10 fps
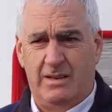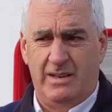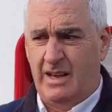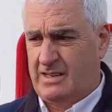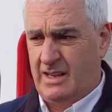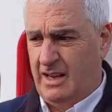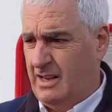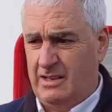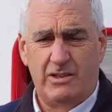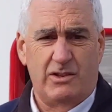
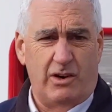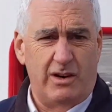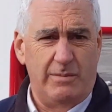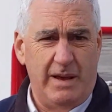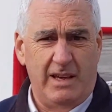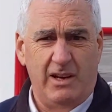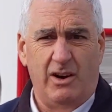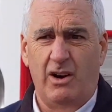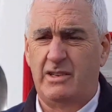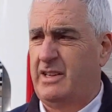Tesla started making
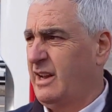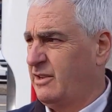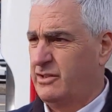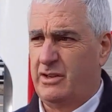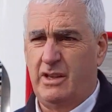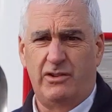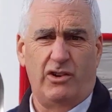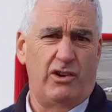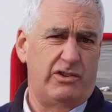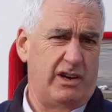cars, they understood that
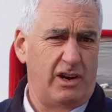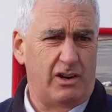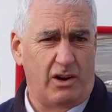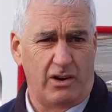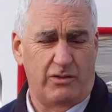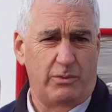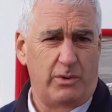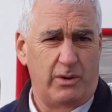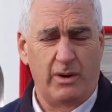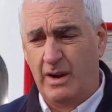charging and cars
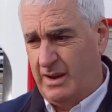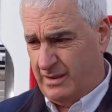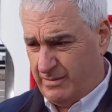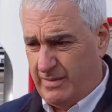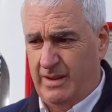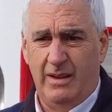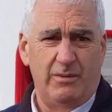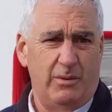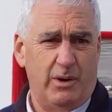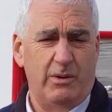were
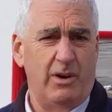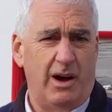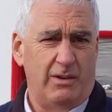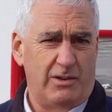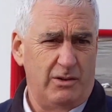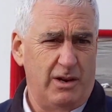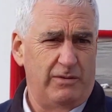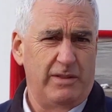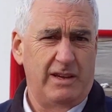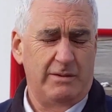not two
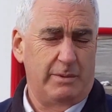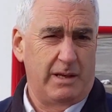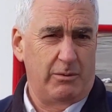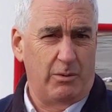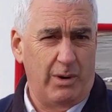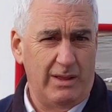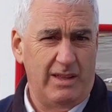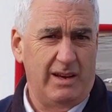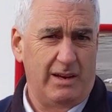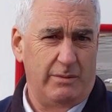different things, but they were one
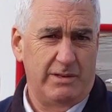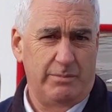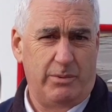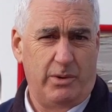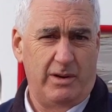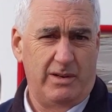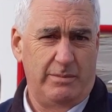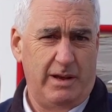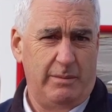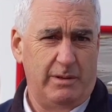thing, and it was important to
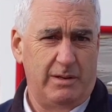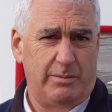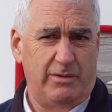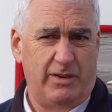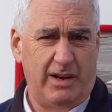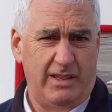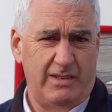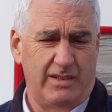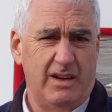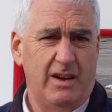be able to provide
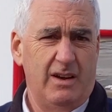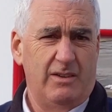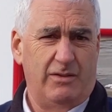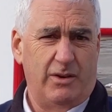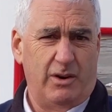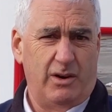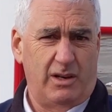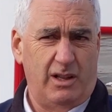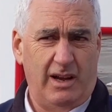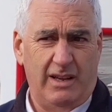this for
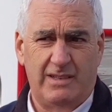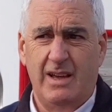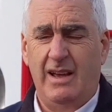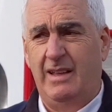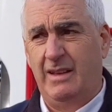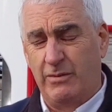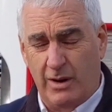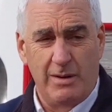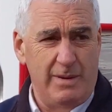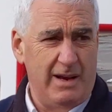clients. And they've
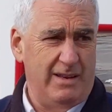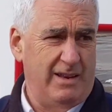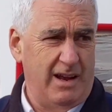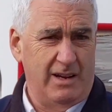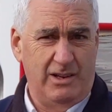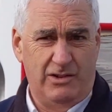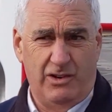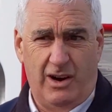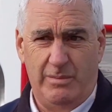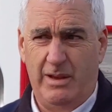really done a good
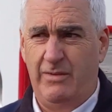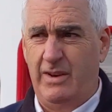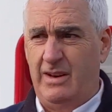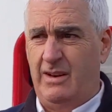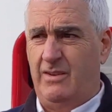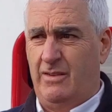job. Even